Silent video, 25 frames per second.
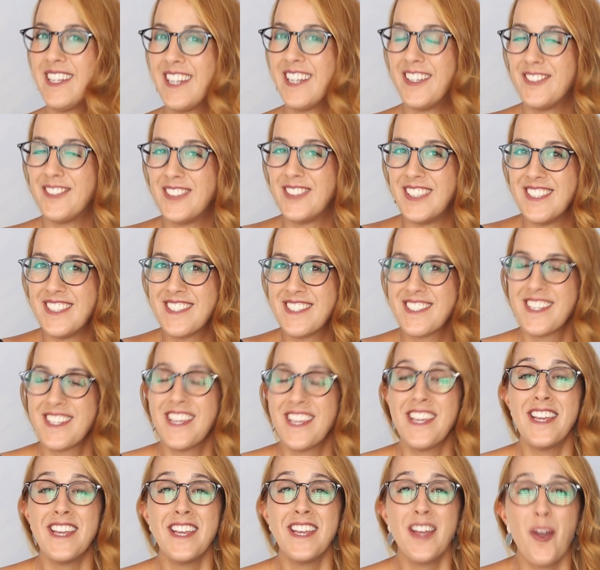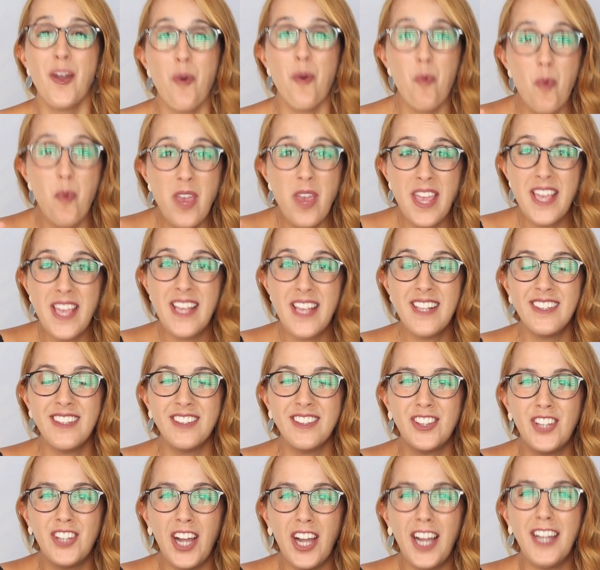lovelies. We
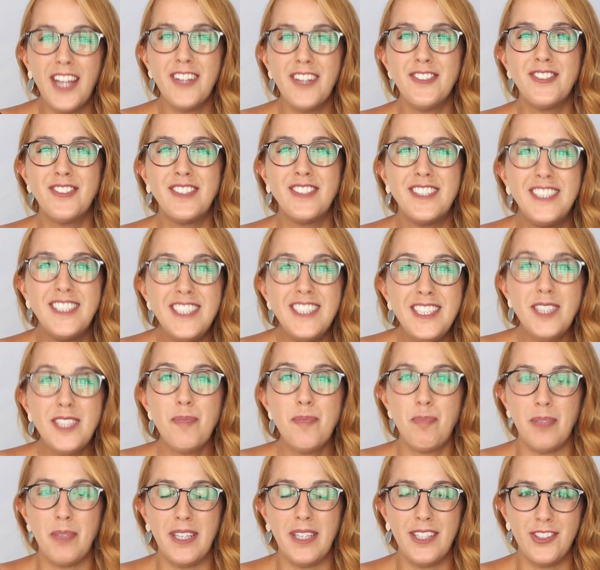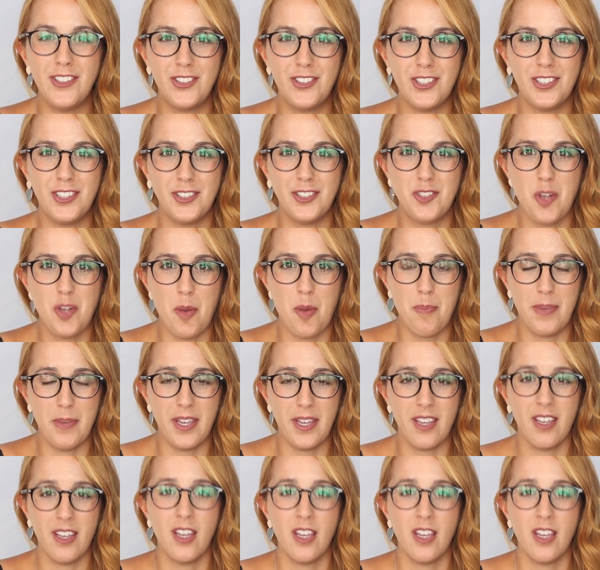dive deep into the topic.